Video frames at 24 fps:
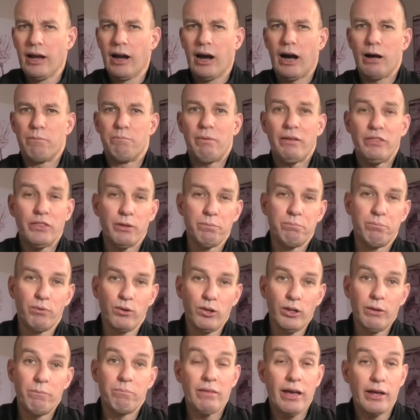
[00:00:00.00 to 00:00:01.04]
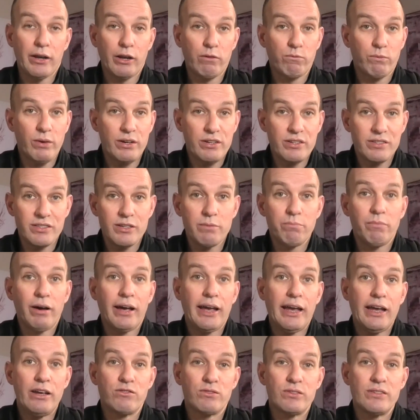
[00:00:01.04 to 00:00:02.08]
I bit the bullet and I registered my
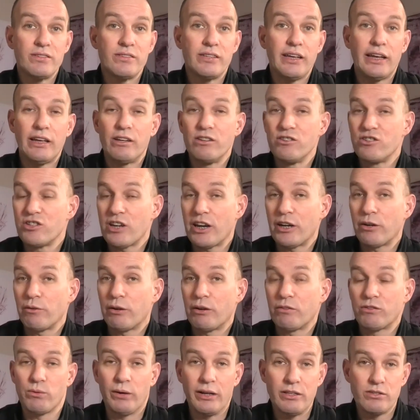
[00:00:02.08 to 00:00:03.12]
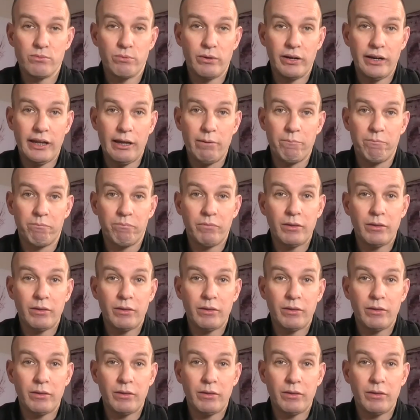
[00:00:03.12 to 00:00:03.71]
interest in January of 2020.